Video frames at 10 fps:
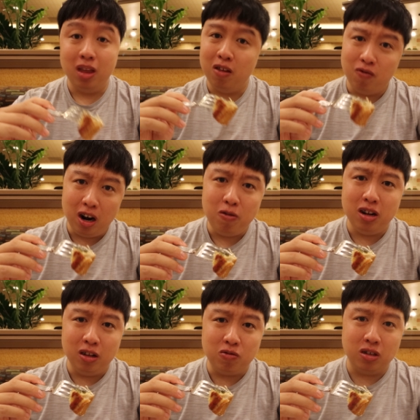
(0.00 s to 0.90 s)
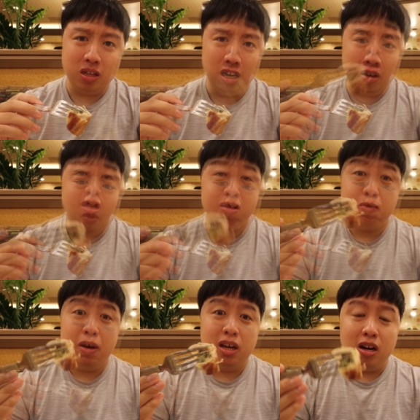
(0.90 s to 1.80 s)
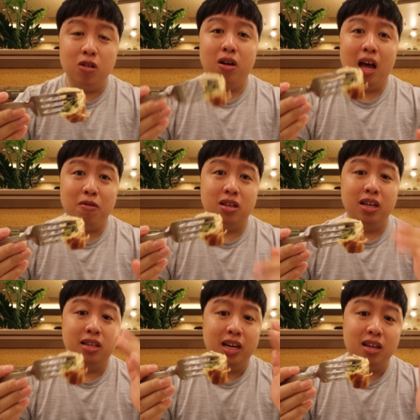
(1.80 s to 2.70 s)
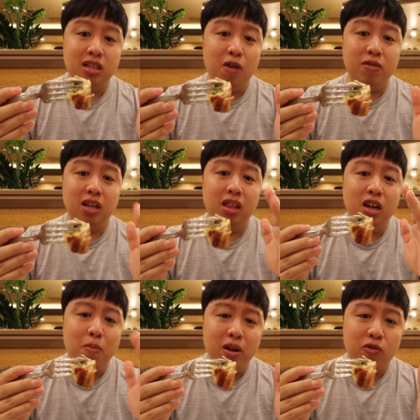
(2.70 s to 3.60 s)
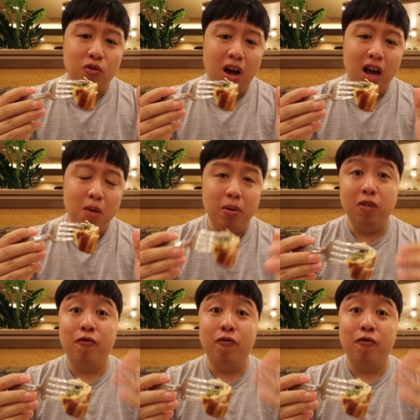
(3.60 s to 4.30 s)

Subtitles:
That's very interesting. This is pretty good, although I have to say the chicken itself is a little bit dry, but the